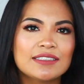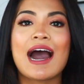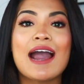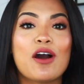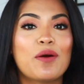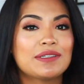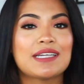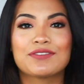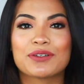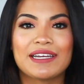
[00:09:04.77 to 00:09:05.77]
I always
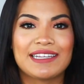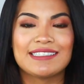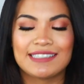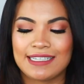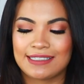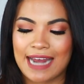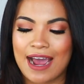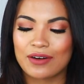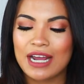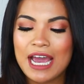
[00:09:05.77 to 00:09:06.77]
have to write these things
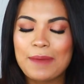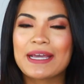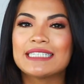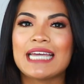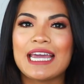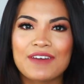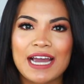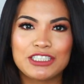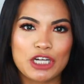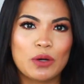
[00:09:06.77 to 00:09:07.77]
down because if
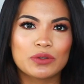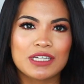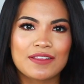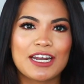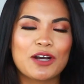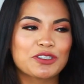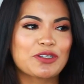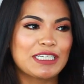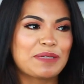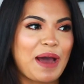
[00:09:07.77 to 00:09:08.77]
I don't, then I'll
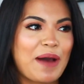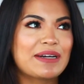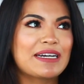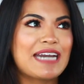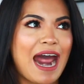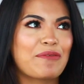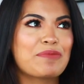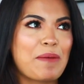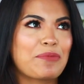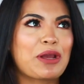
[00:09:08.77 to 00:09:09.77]
stress about not
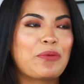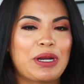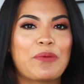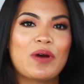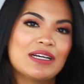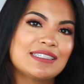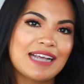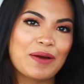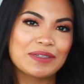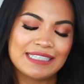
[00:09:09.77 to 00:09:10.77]
remembering what it was that
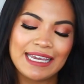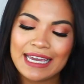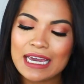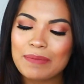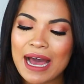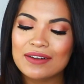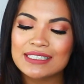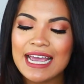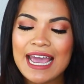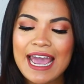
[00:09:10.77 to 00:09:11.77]
I was thinking about.